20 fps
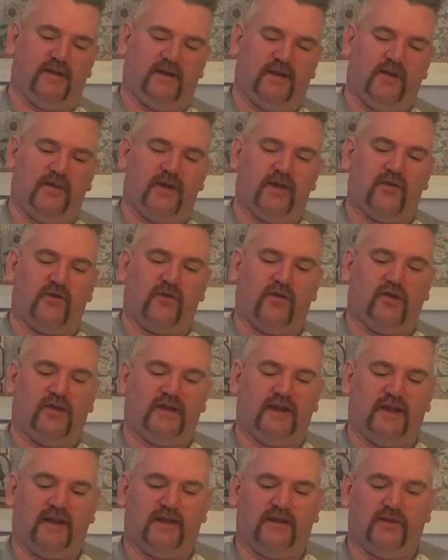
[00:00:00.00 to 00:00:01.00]
You went on
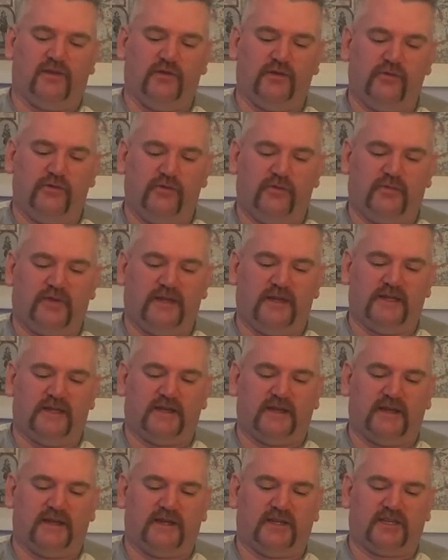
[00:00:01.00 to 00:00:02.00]
holiday to places
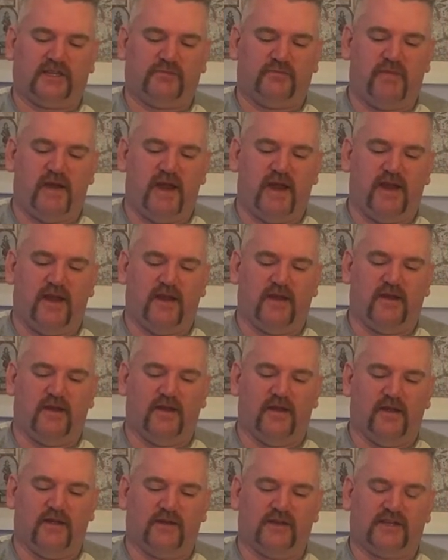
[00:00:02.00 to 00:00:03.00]
like Spain,
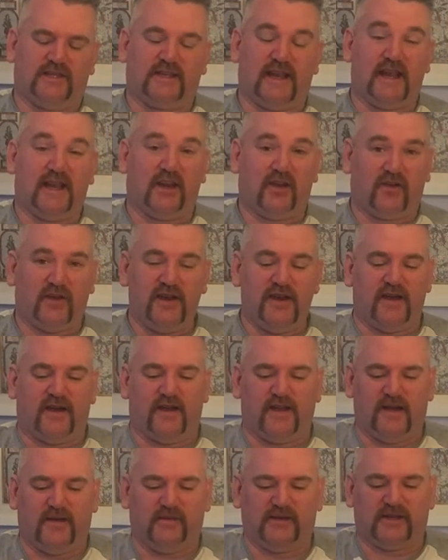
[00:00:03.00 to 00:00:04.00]
sangria,
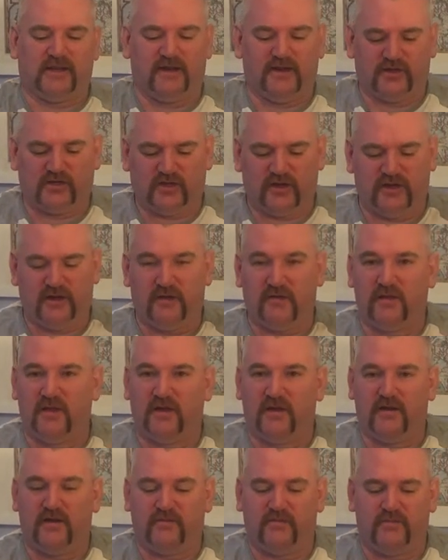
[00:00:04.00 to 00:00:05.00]
that was it, the sort of
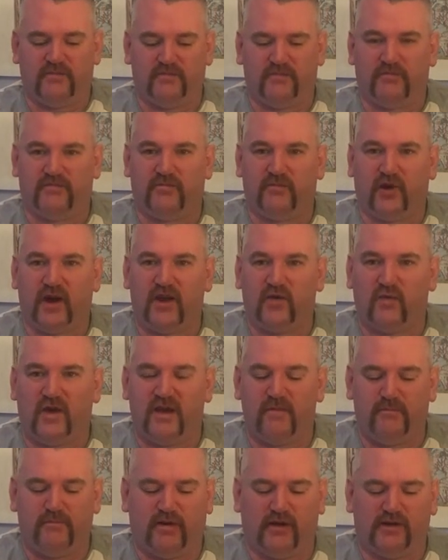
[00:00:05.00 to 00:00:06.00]
the red
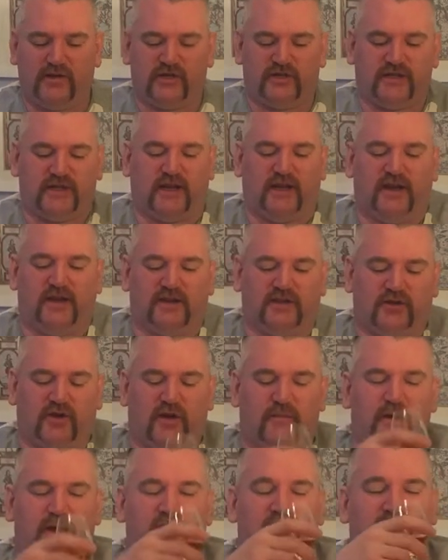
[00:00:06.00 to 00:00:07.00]
wine punch thing. It's got
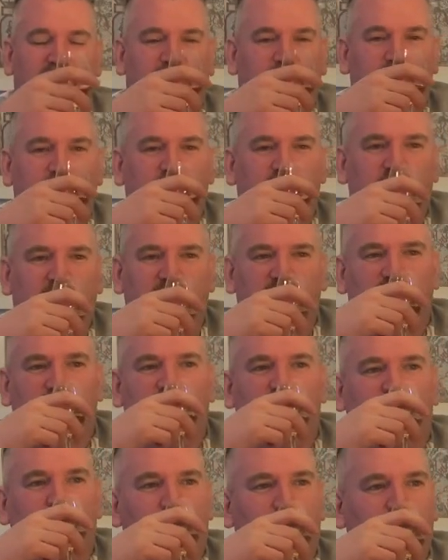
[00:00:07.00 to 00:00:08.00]
a bit of that about it as
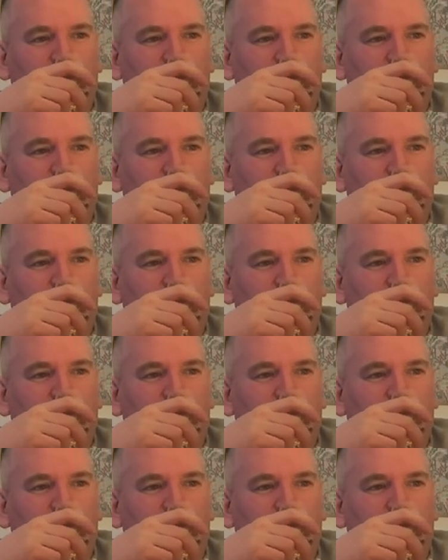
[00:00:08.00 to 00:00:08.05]
well.